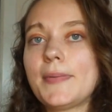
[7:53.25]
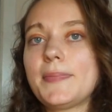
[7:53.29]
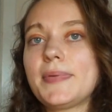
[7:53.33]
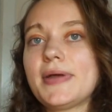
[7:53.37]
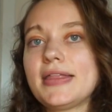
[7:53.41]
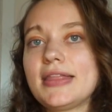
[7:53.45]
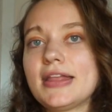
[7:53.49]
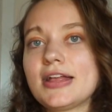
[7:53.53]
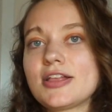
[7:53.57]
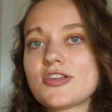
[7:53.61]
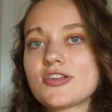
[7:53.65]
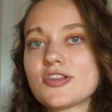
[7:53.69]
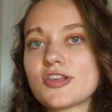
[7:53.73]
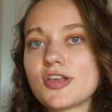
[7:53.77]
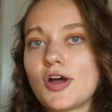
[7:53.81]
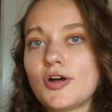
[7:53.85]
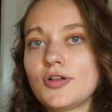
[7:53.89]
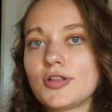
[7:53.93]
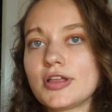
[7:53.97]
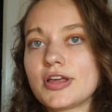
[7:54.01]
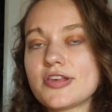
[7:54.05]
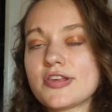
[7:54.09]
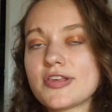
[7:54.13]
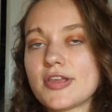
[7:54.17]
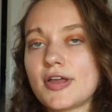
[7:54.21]
and then
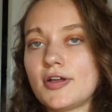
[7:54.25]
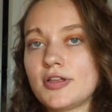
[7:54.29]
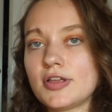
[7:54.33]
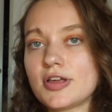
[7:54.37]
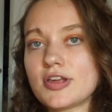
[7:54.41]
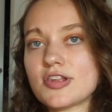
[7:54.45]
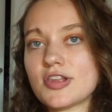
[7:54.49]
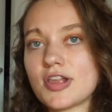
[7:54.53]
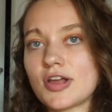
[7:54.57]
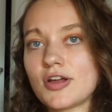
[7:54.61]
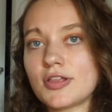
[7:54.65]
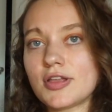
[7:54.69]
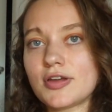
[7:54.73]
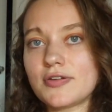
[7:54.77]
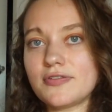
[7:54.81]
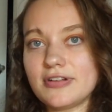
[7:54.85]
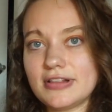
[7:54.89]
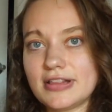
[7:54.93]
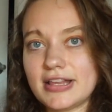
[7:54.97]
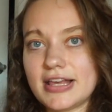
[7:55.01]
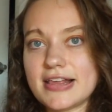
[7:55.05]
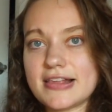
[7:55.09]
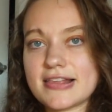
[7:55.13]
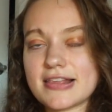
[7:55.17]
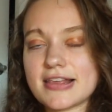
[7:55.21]
slowly
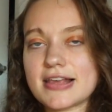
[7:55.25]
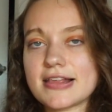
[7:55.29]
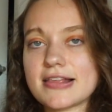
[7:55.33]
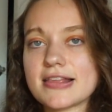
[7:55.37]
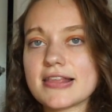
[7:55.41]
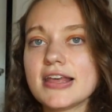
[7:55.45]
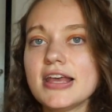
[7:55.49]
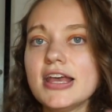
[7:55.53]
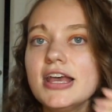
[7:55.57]
releases.